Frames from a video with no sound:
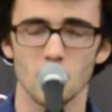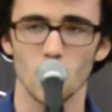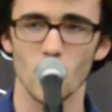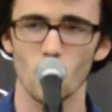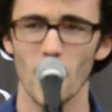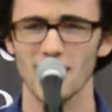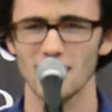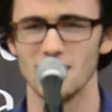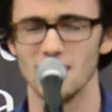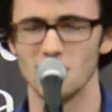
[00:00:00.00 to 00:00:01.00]
So we
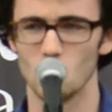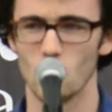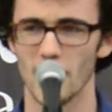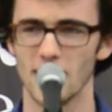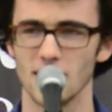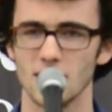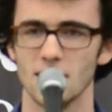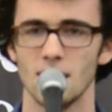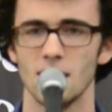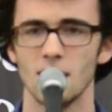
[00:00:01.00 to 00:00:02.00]
waited in the rain,
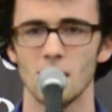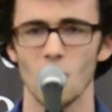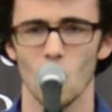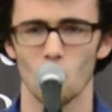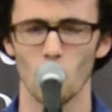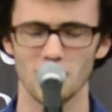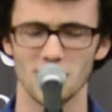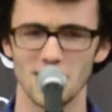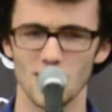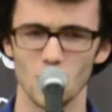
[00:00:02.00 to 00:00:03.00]

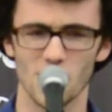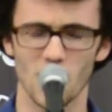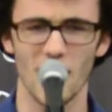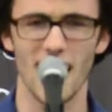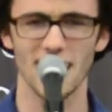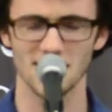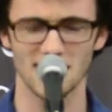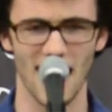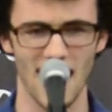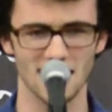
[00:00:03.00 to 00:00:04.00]
rusted with our
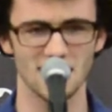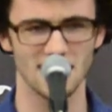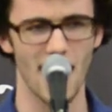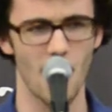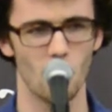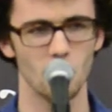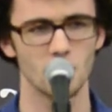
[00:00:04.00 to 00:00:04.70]
heads cast down.